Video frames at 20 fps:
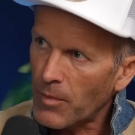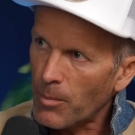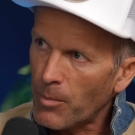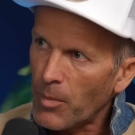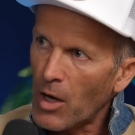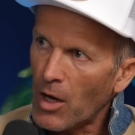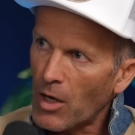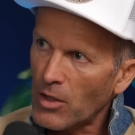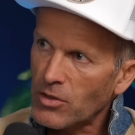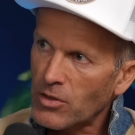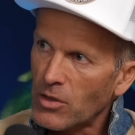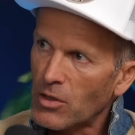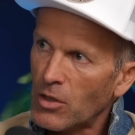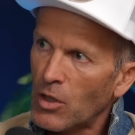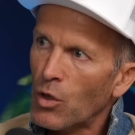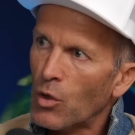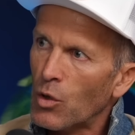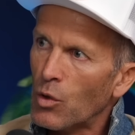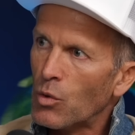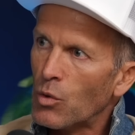the person
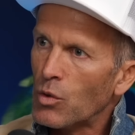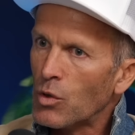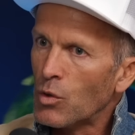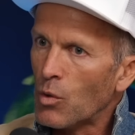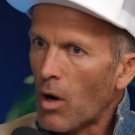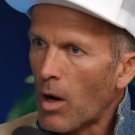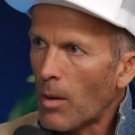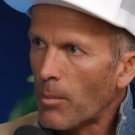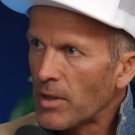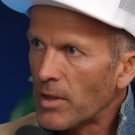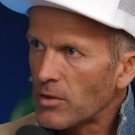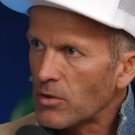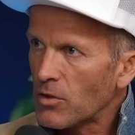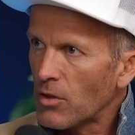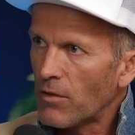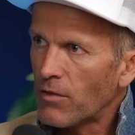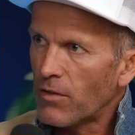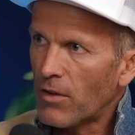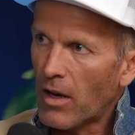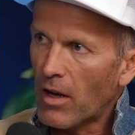who you are pissed
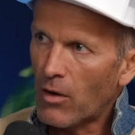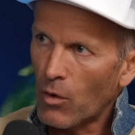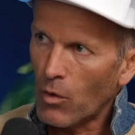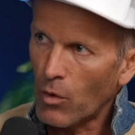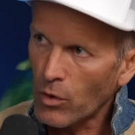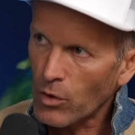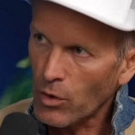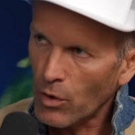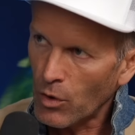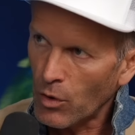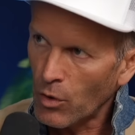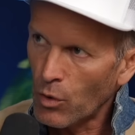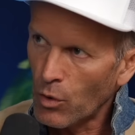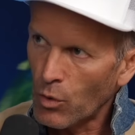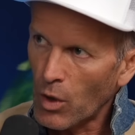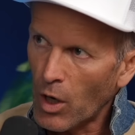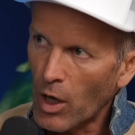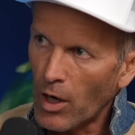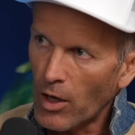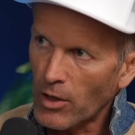off at or you,
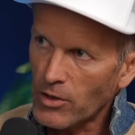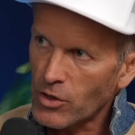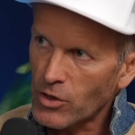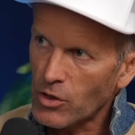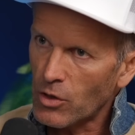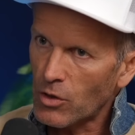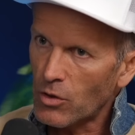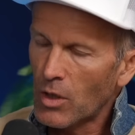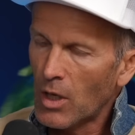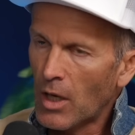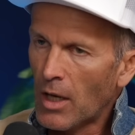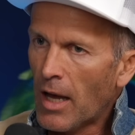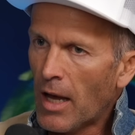who hurt you.